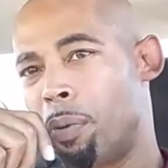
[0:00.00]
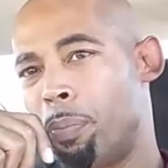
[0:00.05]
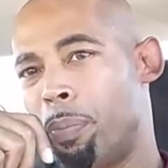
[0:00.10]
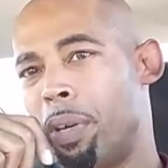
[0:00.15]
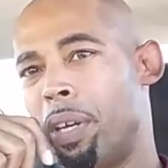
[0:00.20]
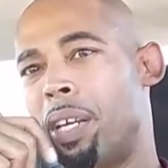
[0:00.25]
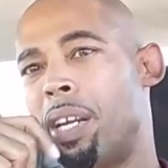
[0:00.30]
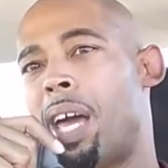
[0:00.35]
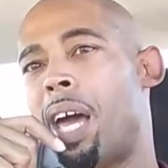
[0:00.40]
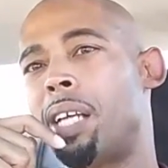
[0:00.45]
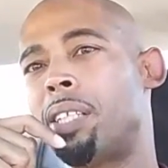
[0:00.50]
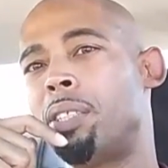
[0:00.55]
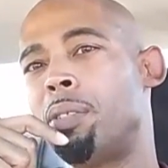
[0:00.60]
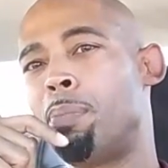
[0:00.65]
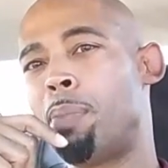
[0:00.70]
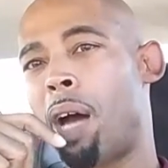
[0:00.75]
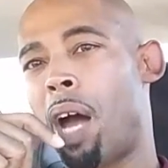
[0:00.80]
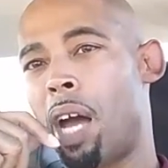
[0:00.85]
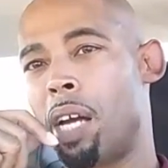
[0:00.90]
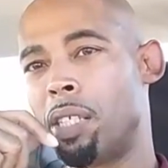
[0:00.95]
being action
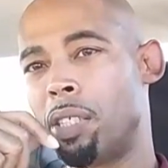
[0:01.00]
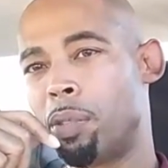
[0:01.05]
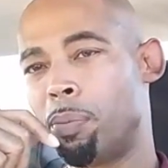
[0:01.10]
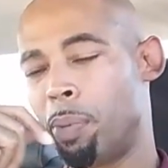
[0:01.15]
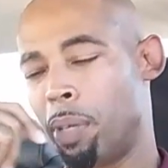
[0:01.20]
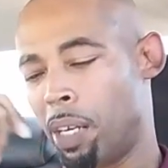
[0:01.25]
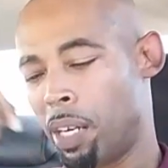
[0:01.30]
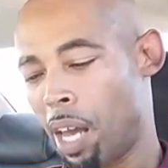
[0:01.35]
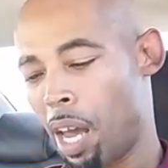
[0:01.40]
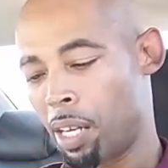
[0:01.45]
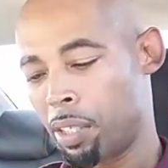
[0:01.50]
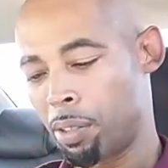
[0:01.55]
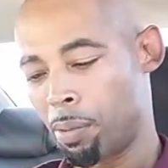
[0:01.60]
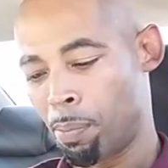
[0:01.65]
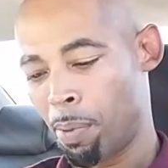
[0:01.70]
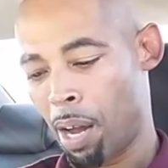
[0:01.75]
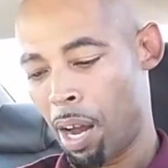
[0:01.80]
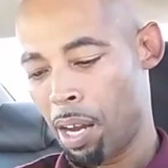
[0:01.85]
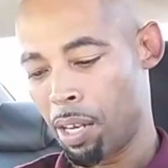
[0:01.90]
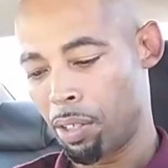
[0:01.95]
biased,
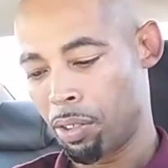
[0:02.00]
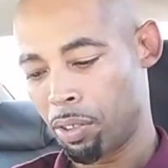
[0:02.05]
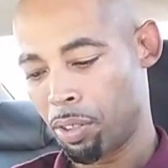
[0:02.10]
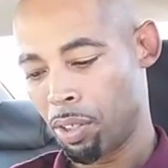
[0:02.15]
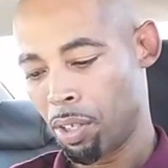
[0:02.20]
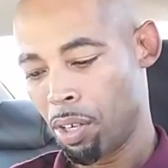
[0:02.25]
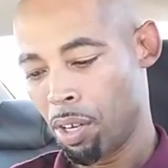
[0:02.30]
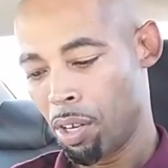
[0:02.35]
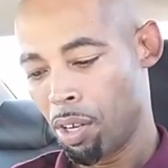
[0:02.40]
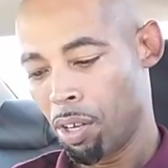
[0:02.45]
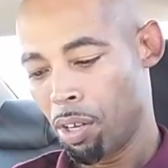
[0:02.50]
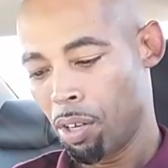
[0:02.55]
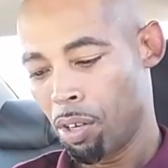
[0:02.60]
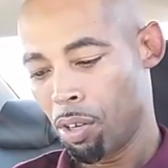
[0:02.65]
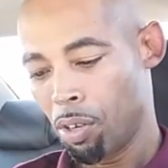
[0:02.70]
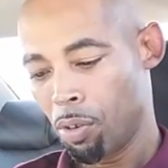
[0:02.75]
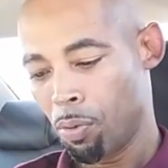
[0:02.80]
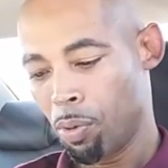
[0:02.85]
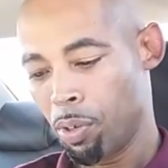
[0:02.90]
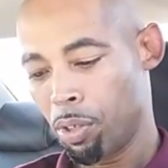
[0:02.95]

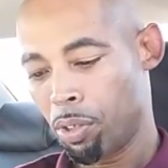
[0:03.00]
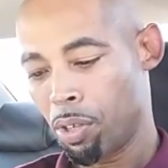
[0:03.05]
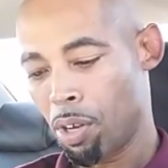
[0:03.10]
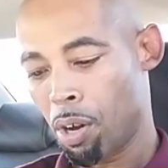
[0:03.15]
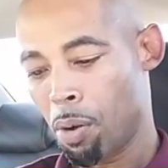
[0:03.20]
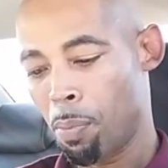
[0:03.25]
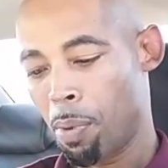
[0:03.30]
When you talk